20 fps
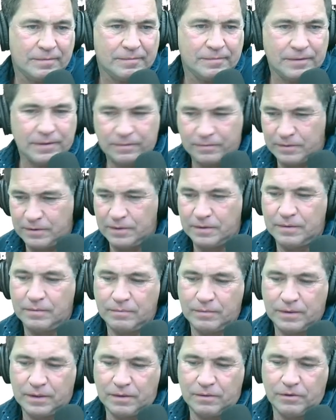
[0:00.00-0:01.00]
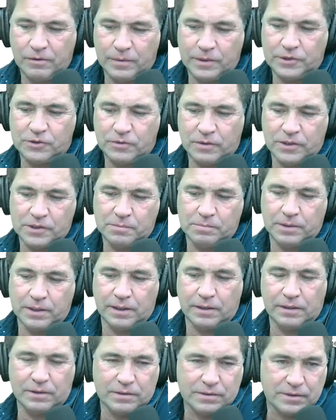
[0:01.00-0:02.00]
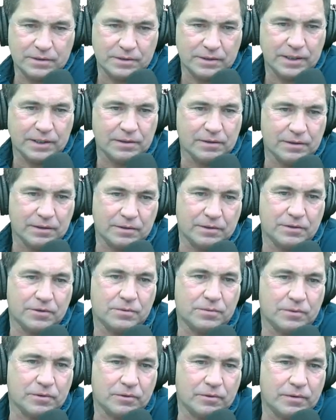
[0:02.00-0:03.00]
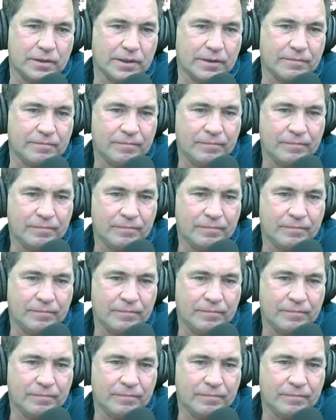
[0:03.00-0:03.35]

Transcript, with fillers: Okay. I don't know what Trustpilot is. Let's take a look at this real quick.